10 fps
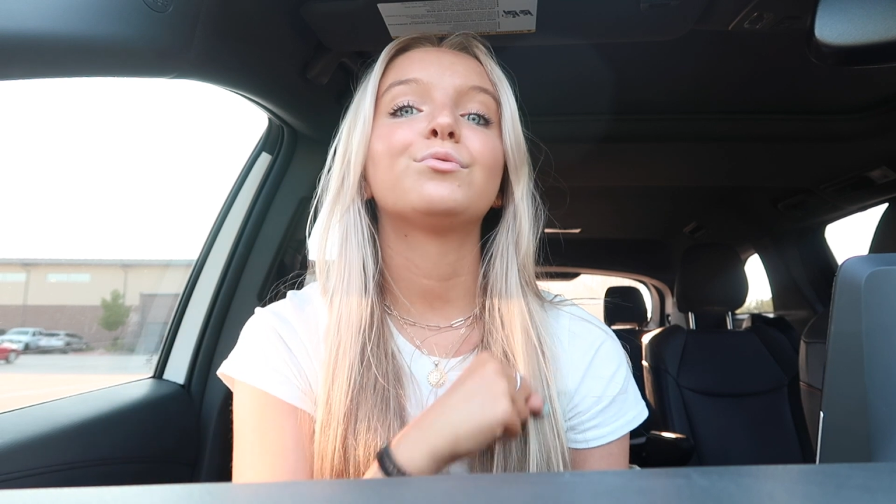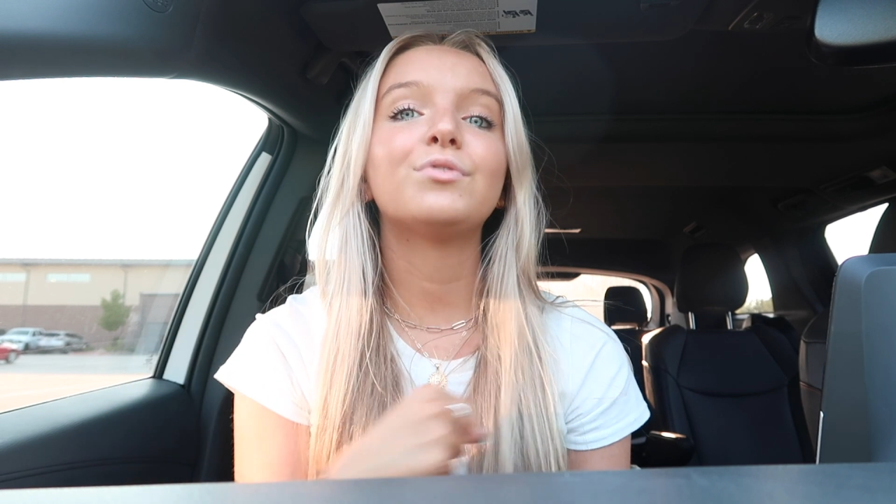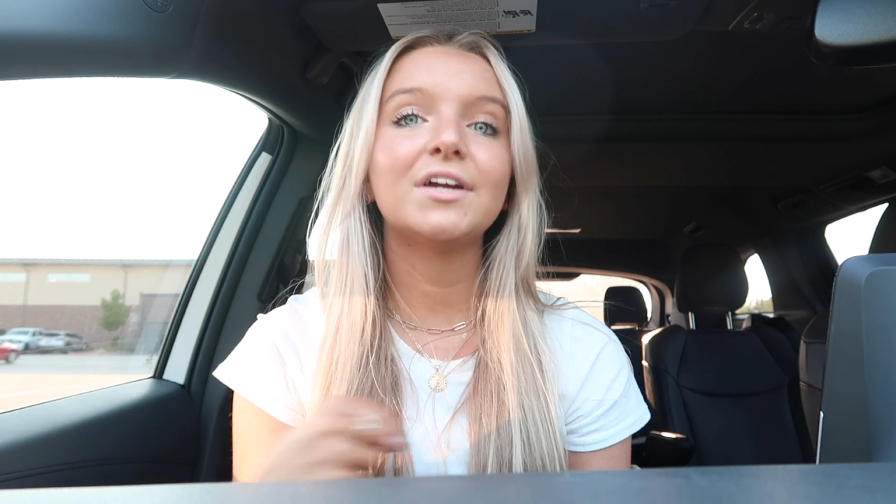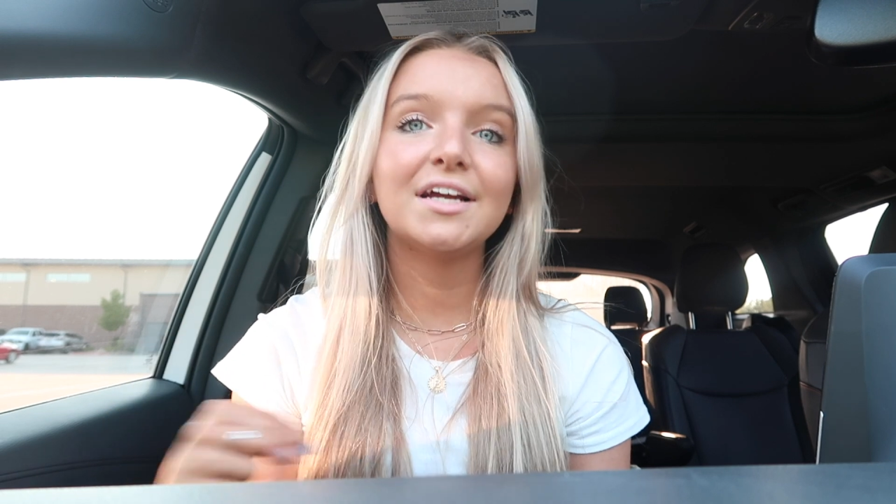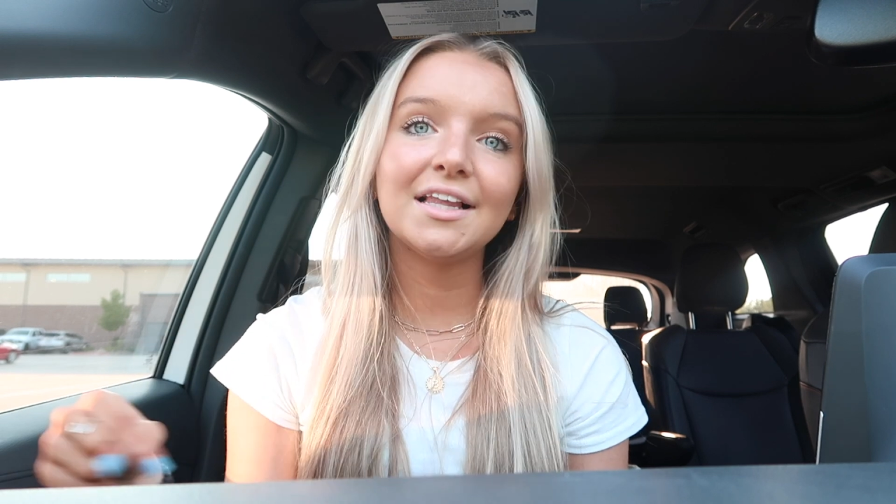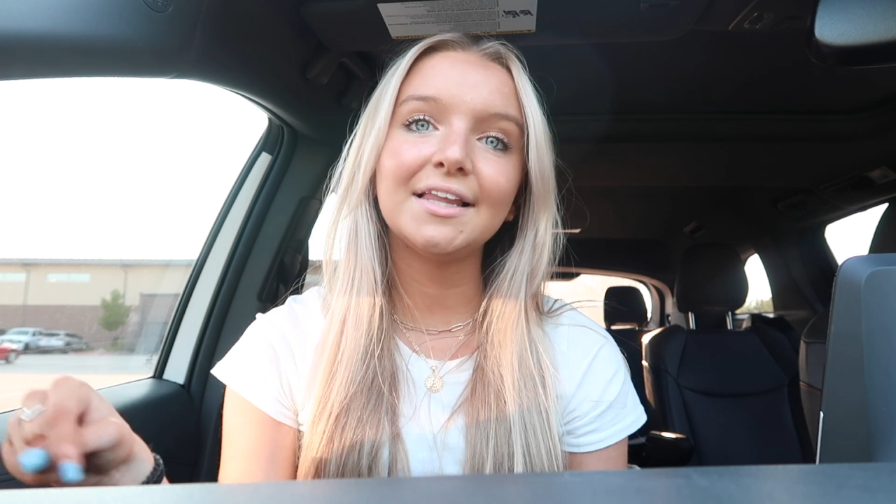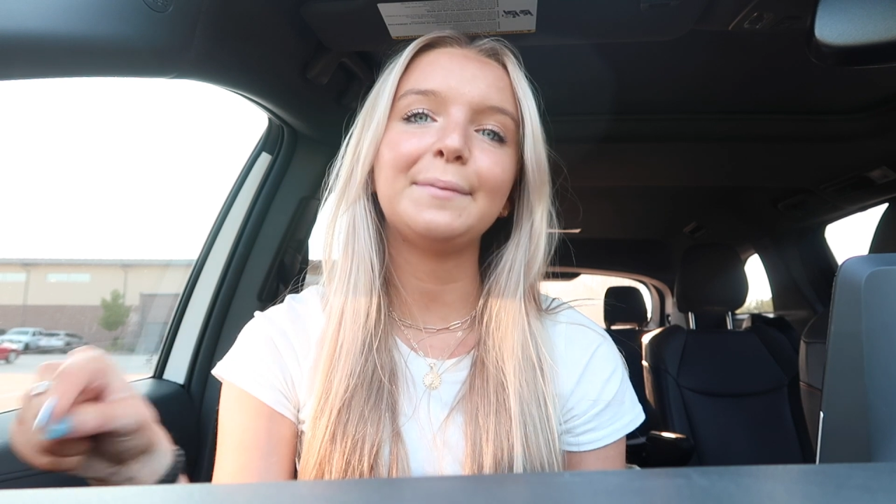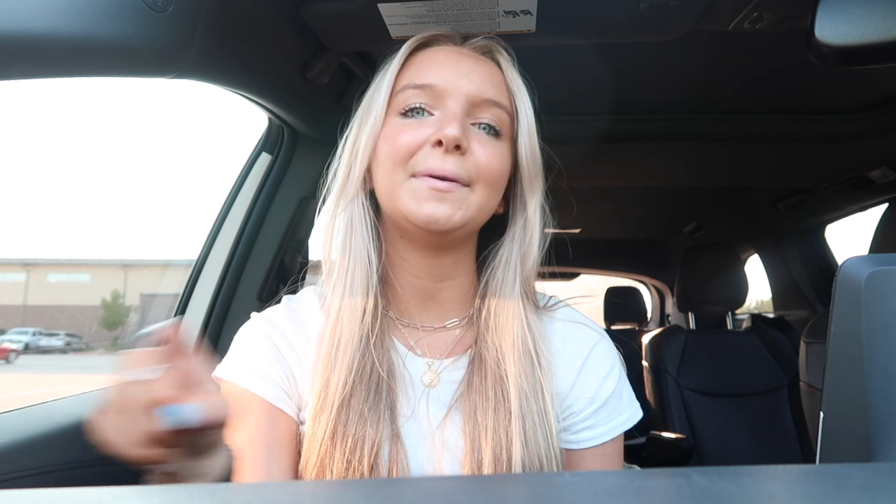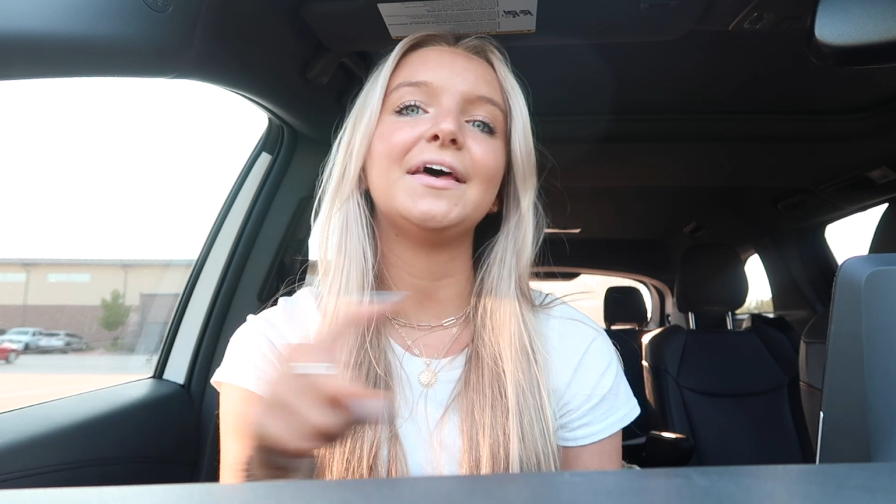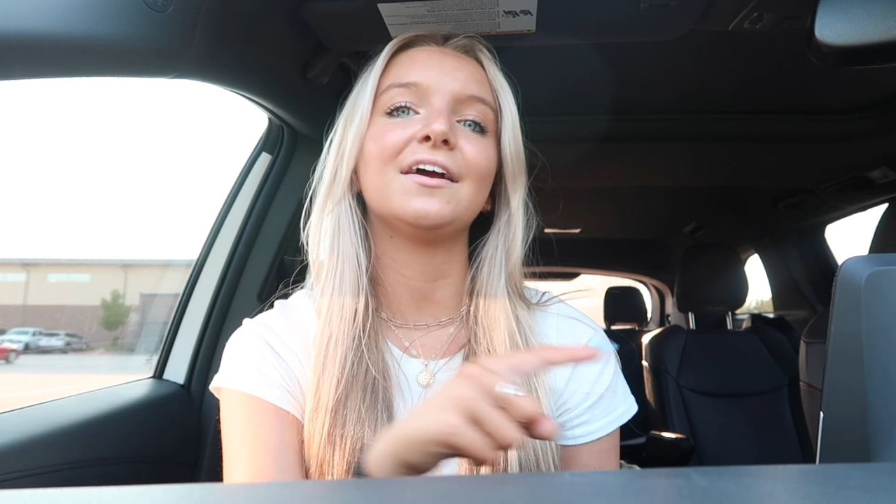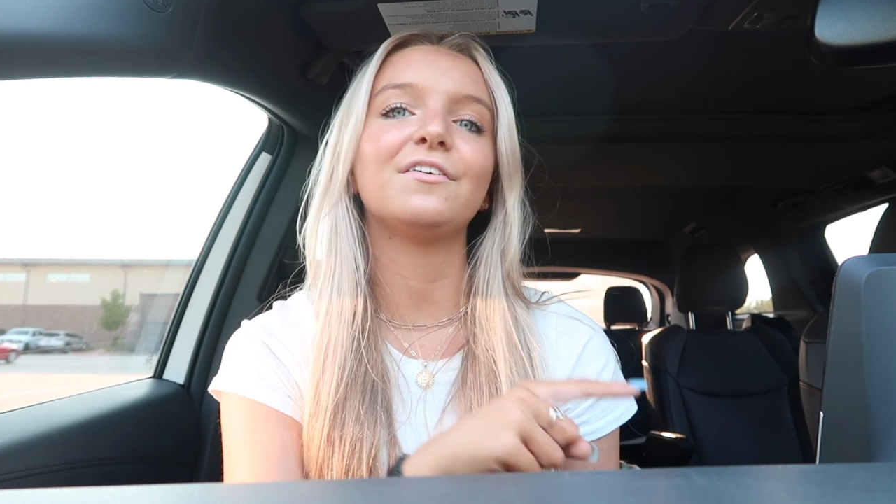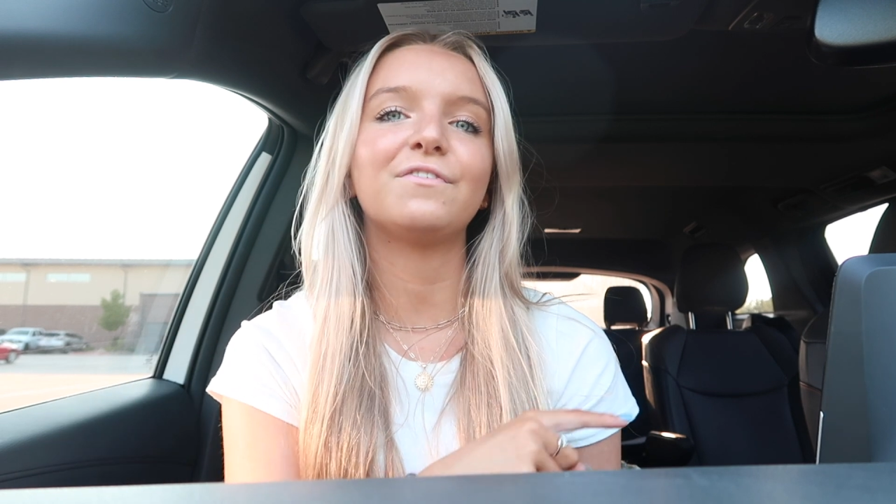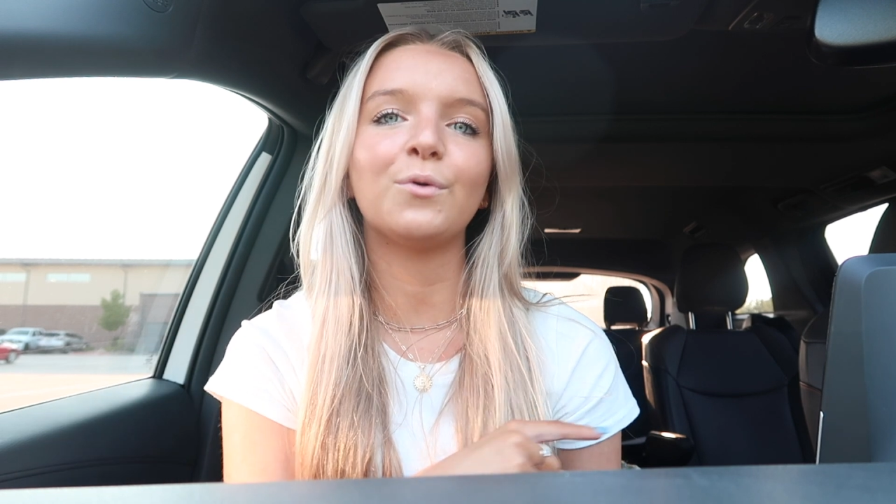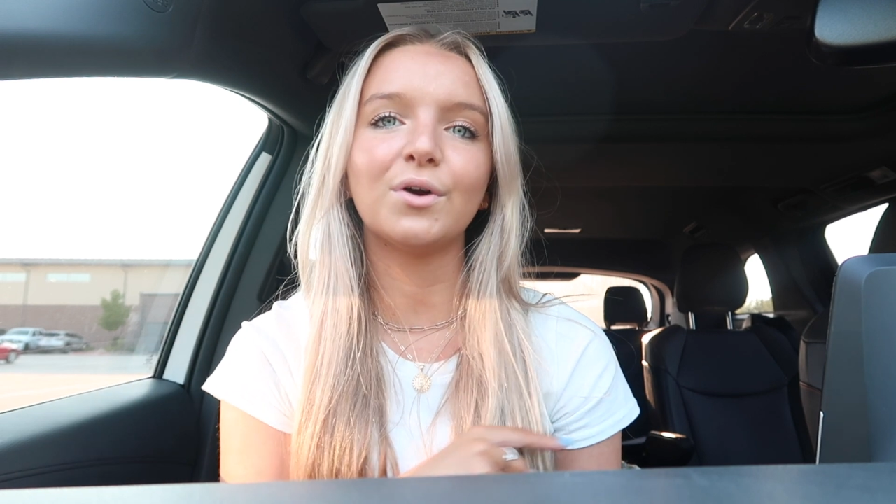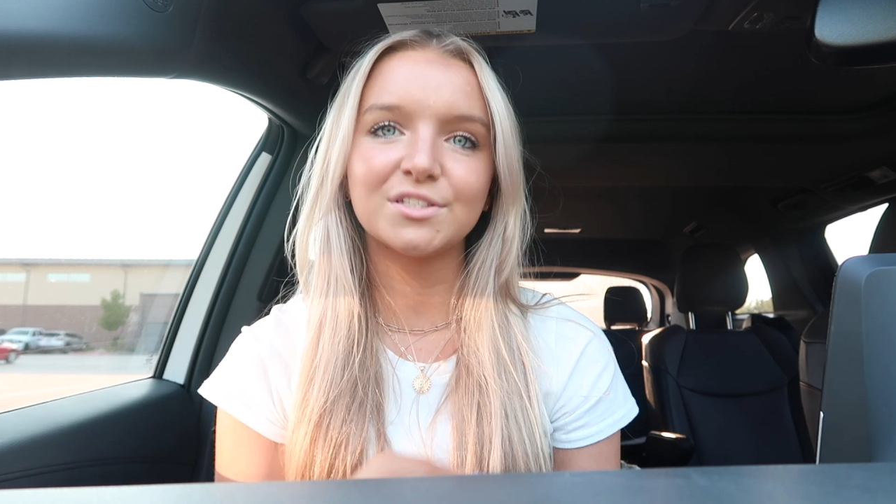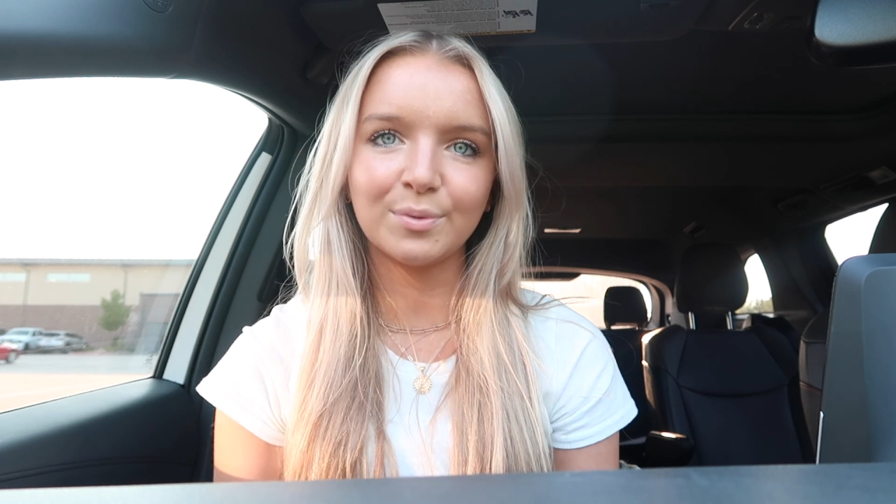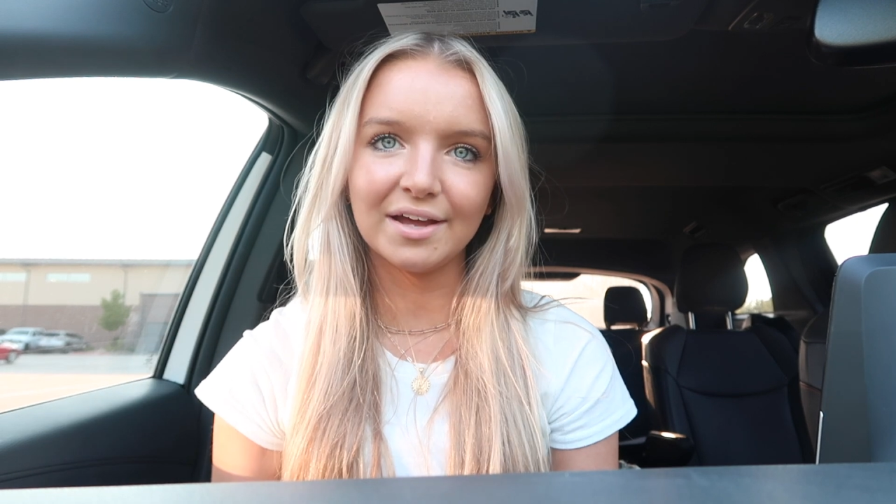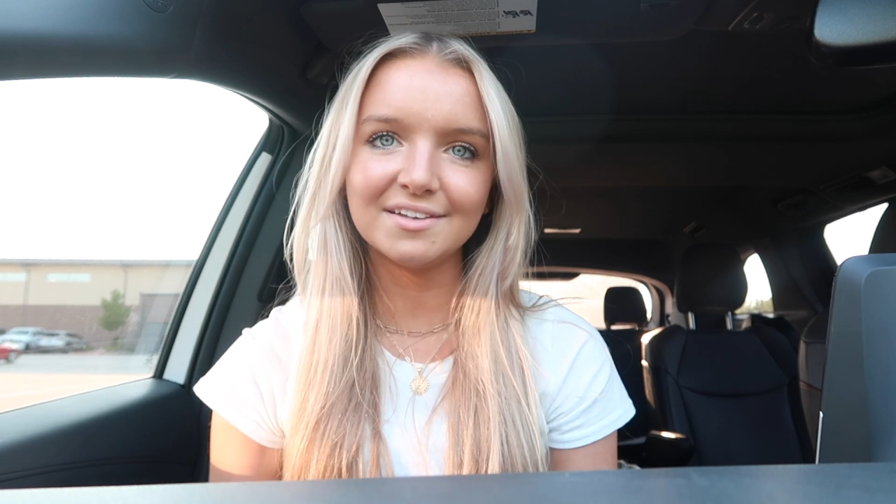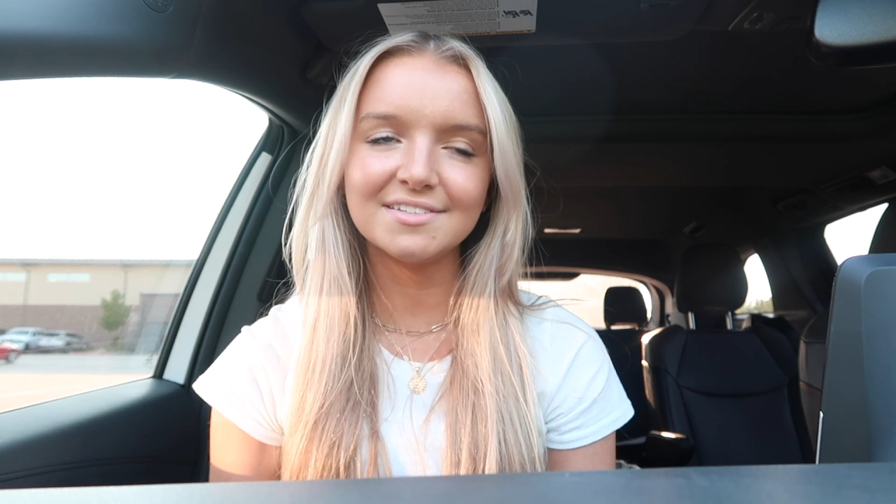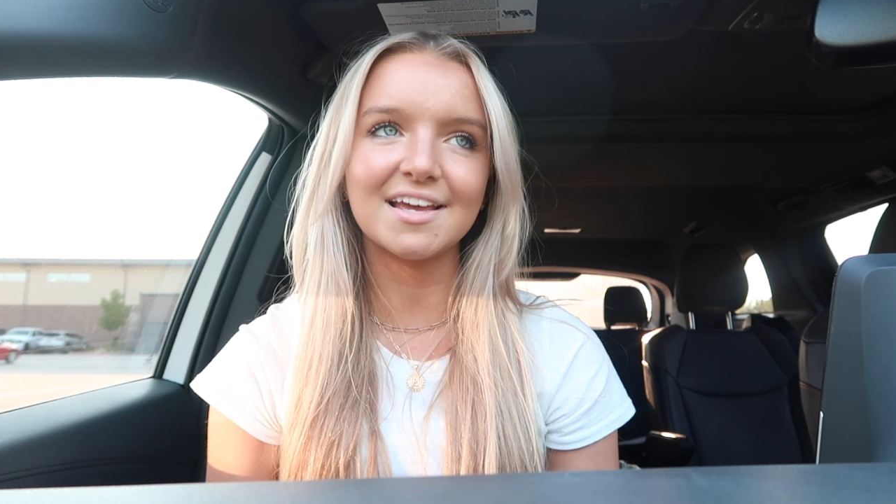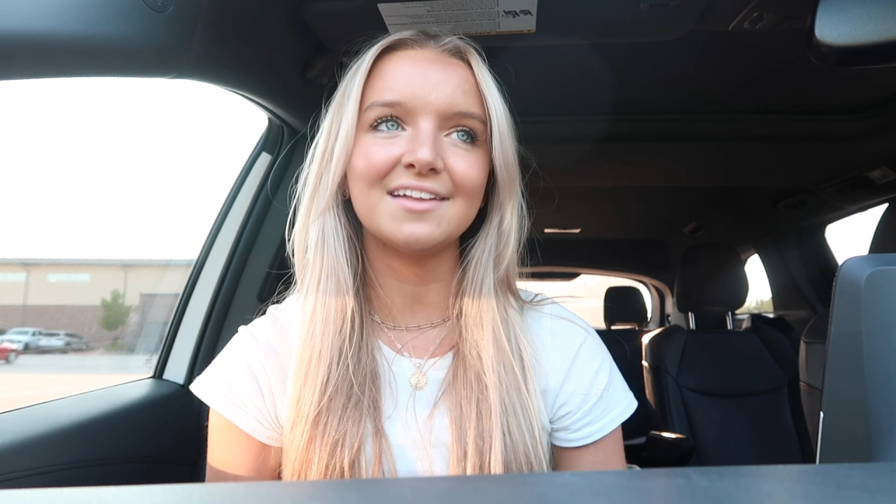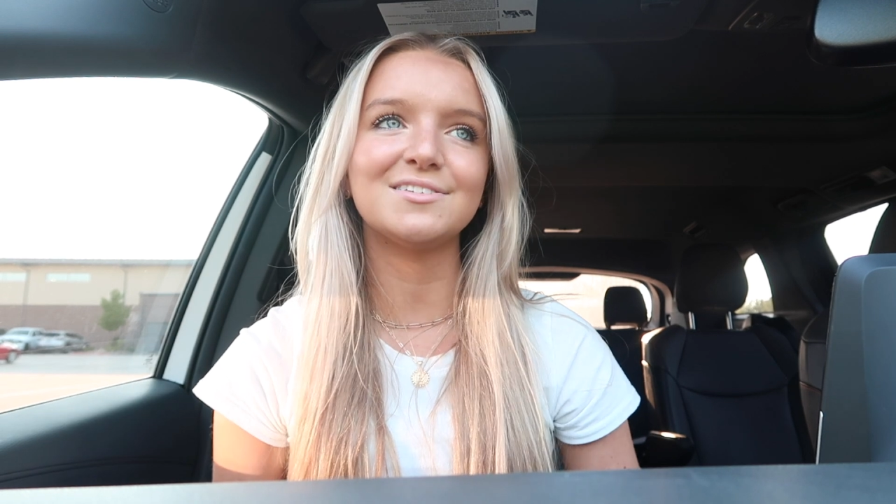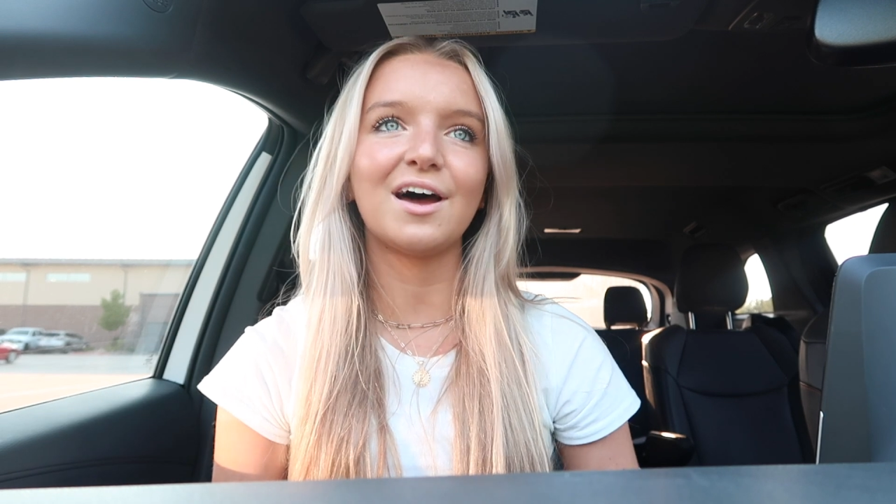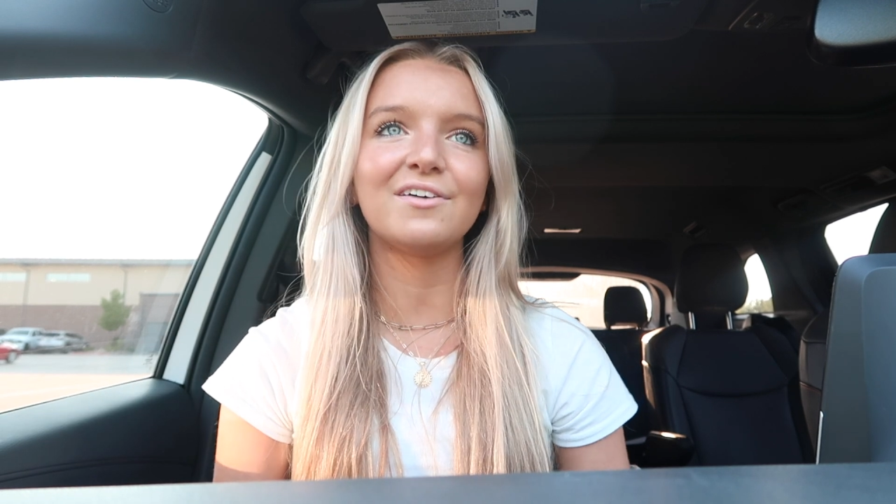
really big for twins and so